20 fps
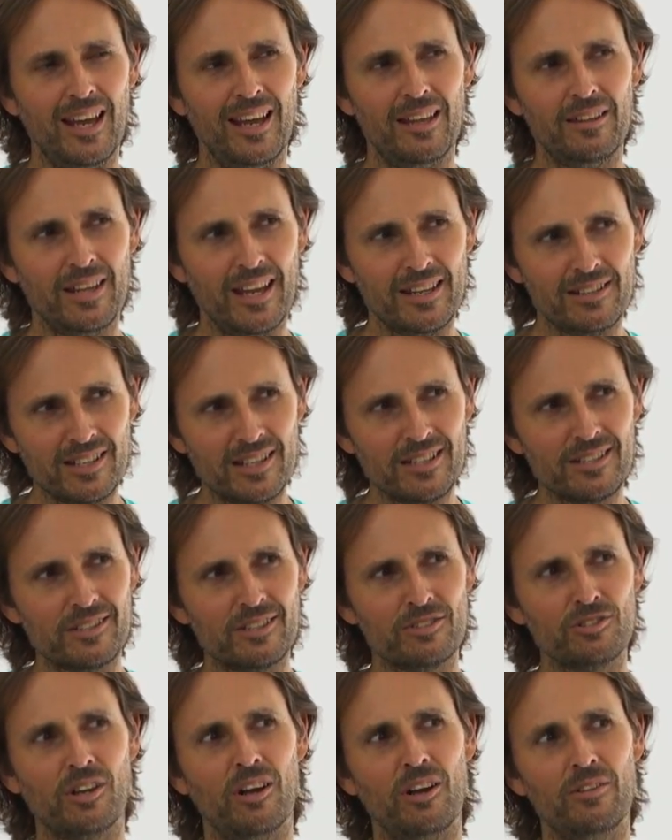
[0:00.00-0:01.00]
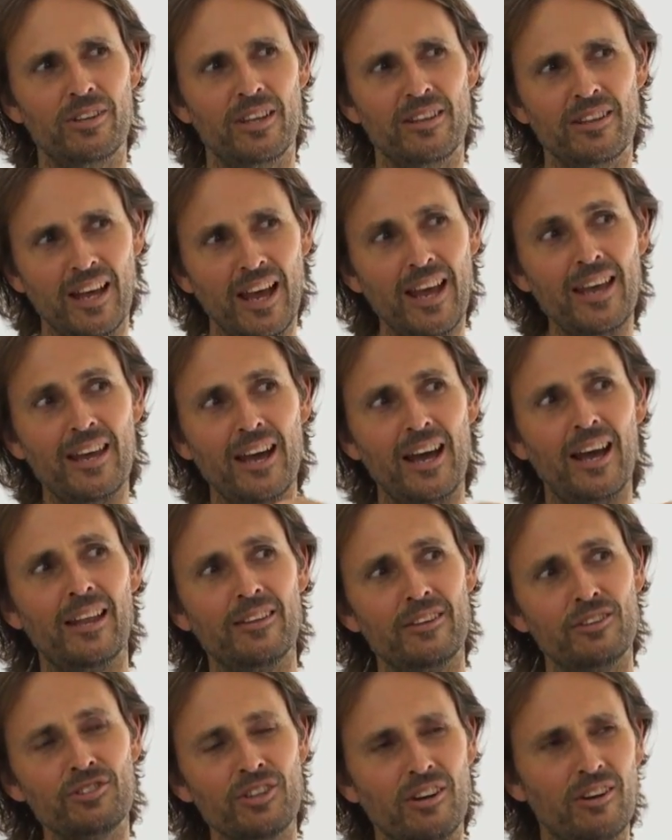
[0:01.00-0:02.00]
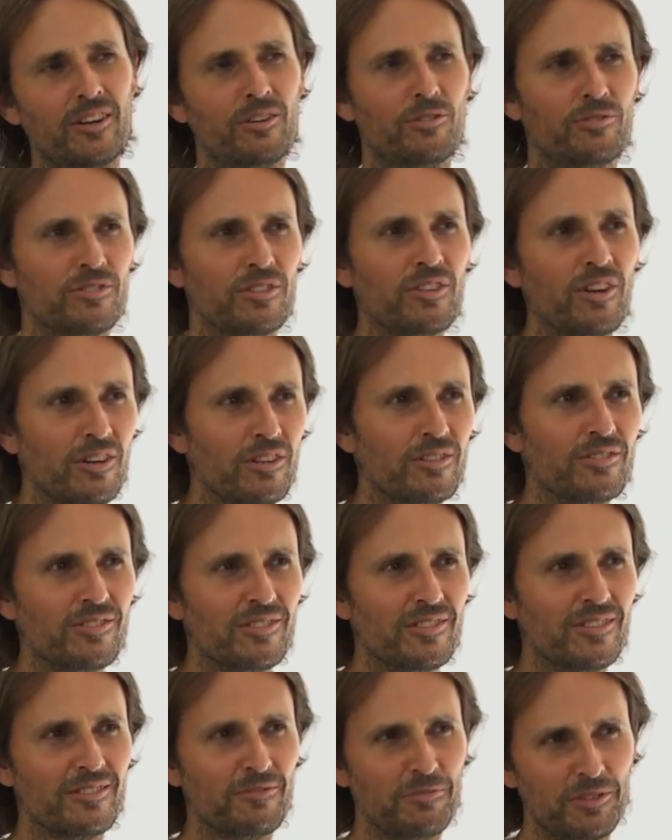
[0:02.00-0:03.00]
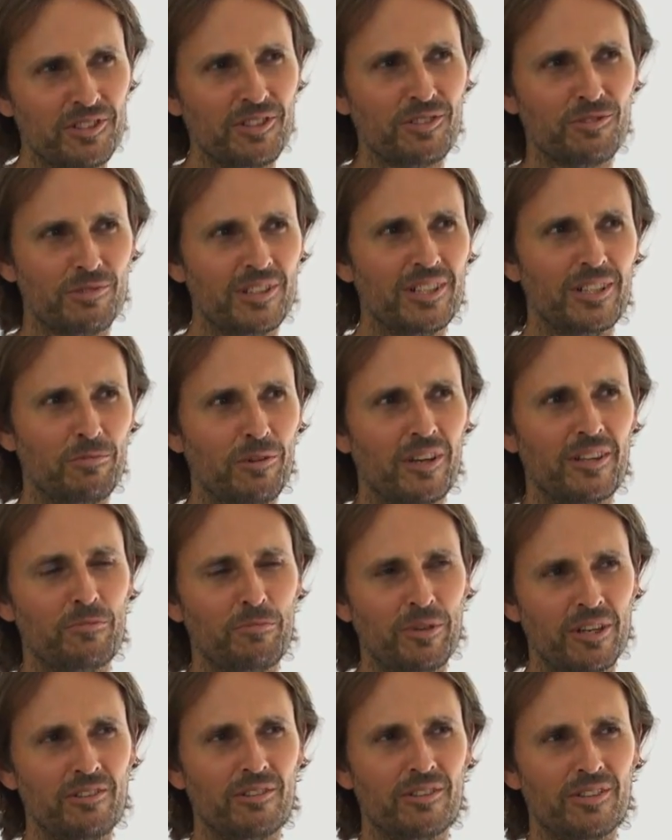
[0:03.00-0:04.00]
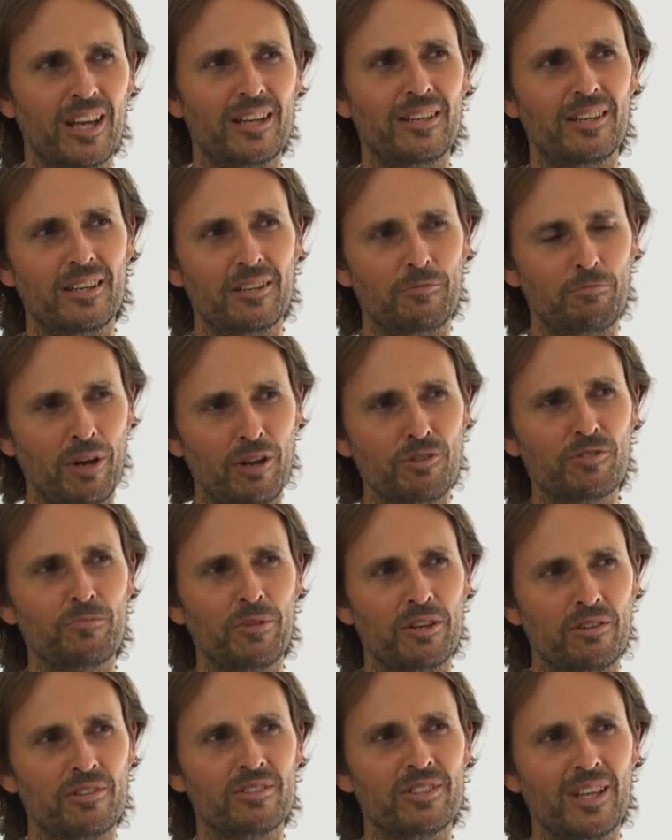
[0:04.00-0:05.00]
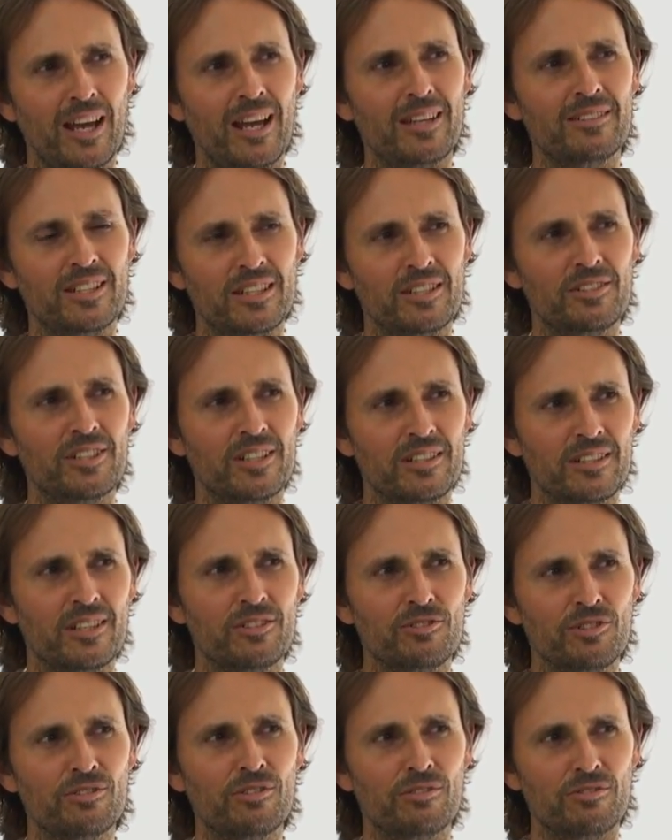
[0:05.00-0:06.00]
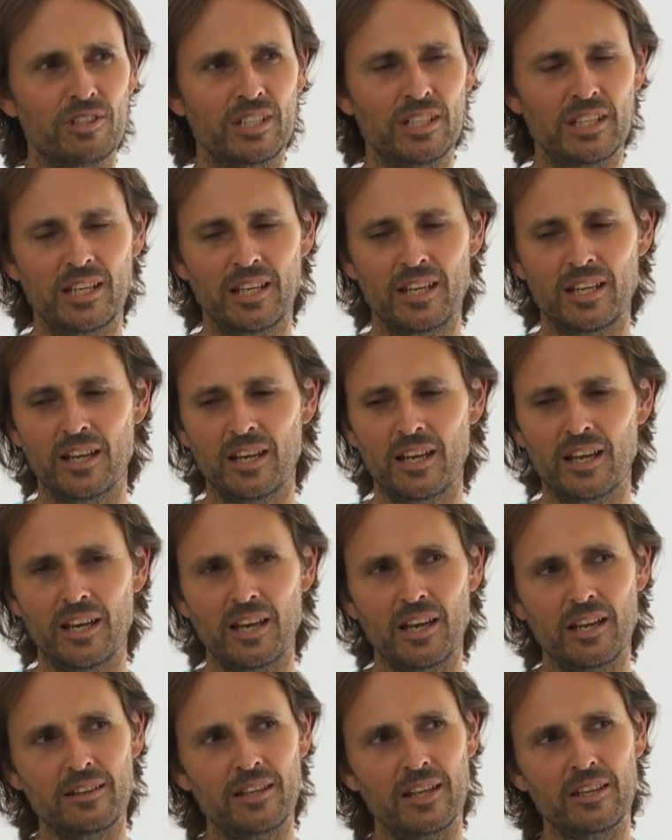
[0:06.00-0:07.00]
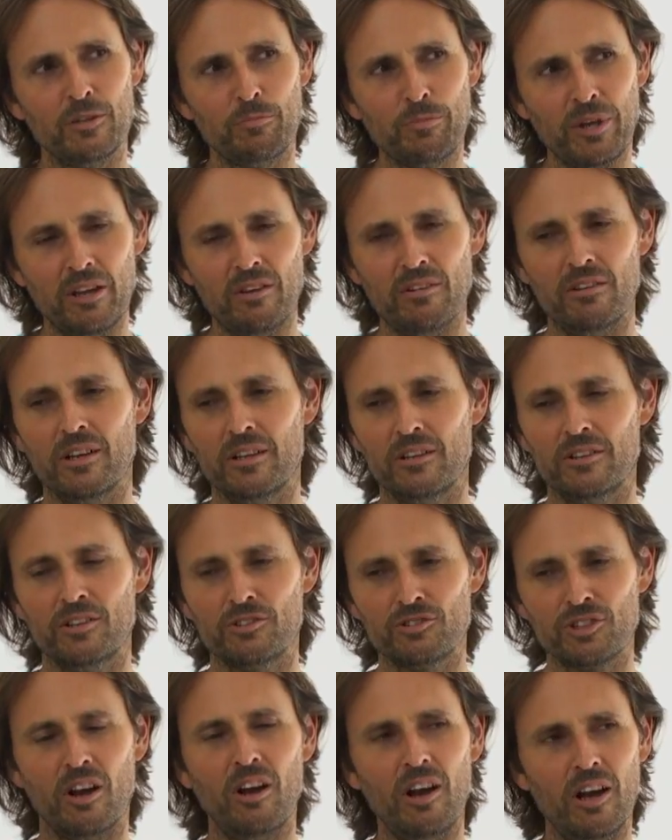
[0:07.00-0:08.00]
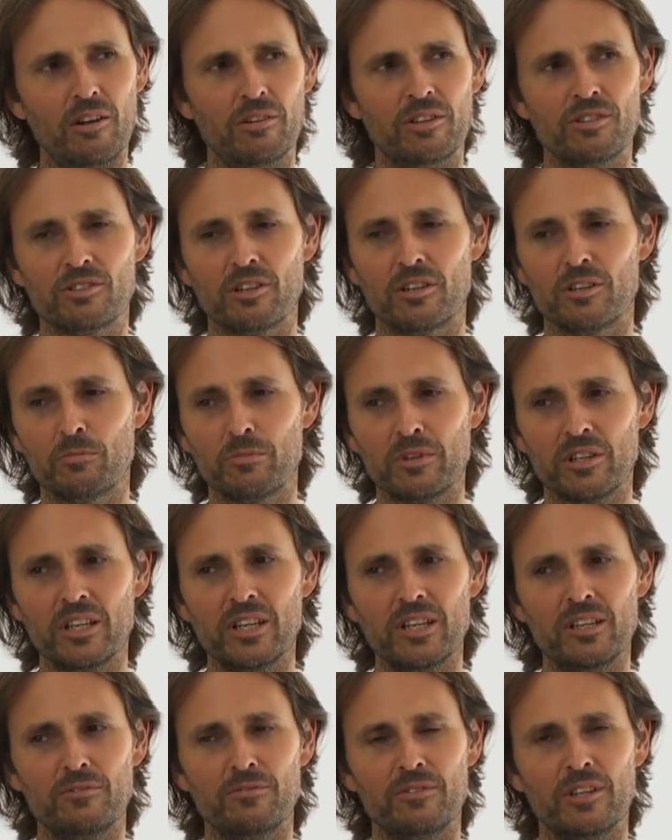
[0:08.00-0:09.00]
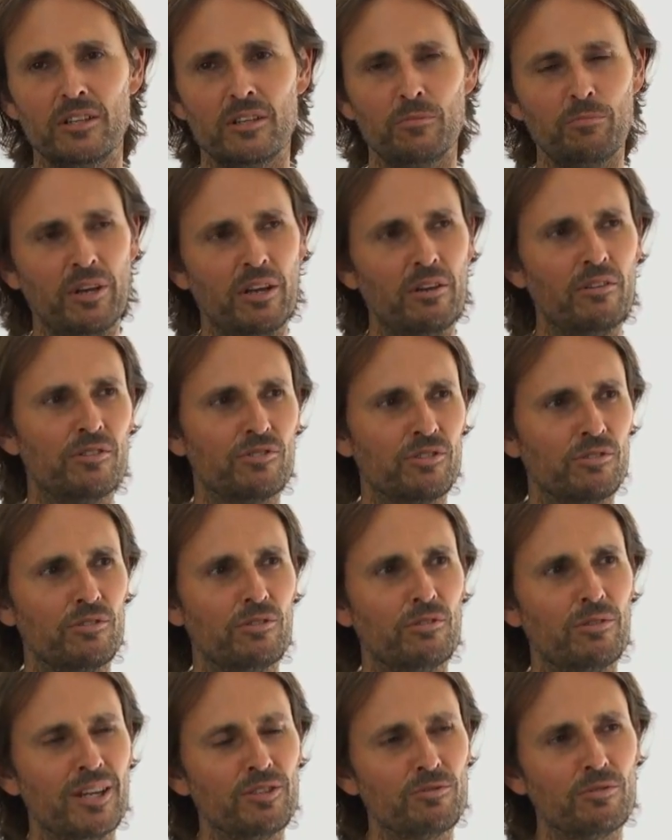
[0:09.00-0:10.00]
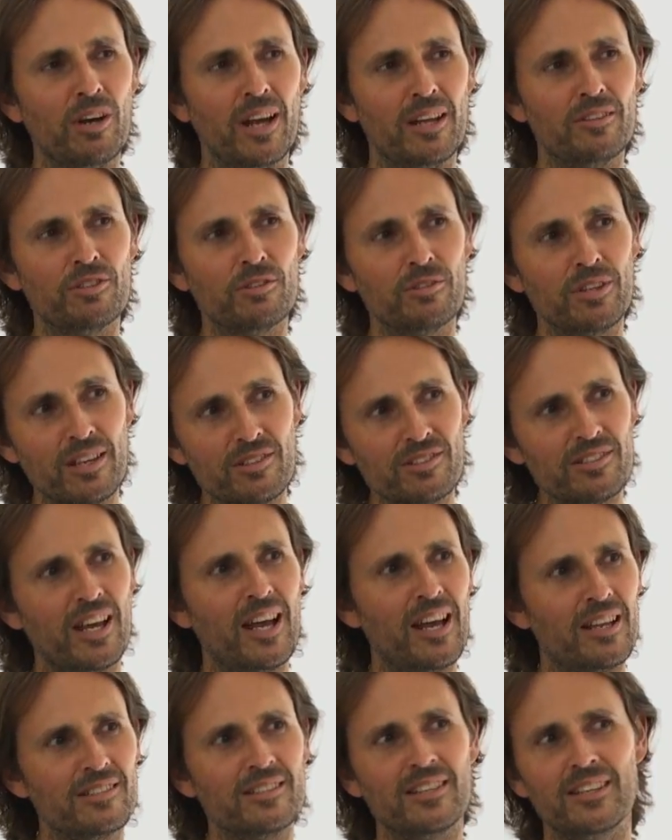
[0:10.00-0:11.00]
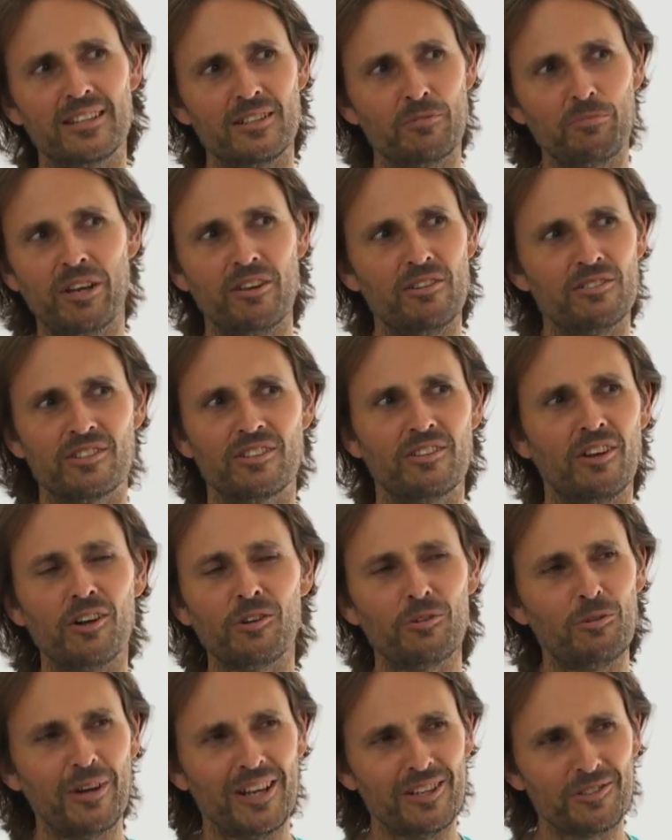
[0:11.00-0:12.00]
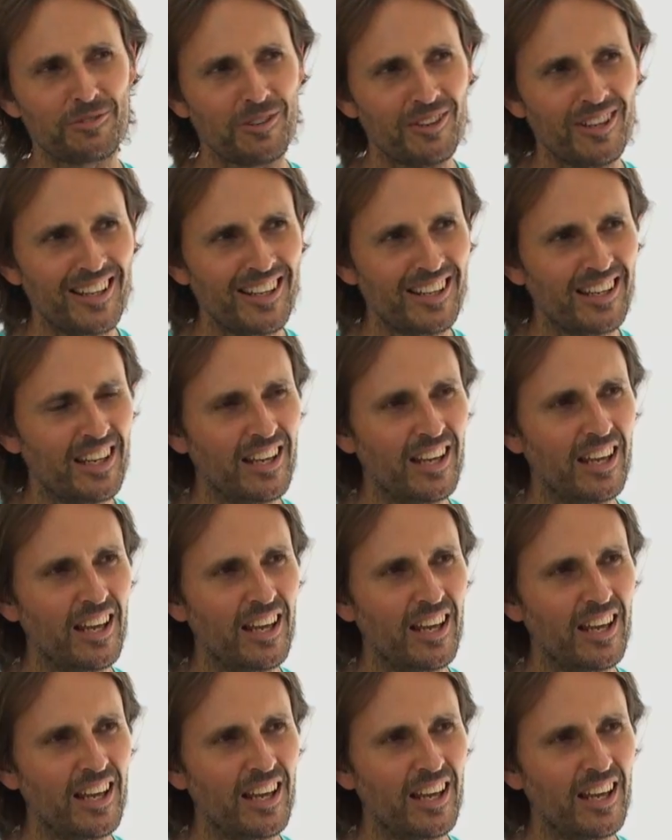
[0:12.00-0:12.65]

and they teach the child that they are the child's gods, which is really what most parents are teaching their children, then the child is going to believe that the parents are always right till they start seeing the parents are not always right.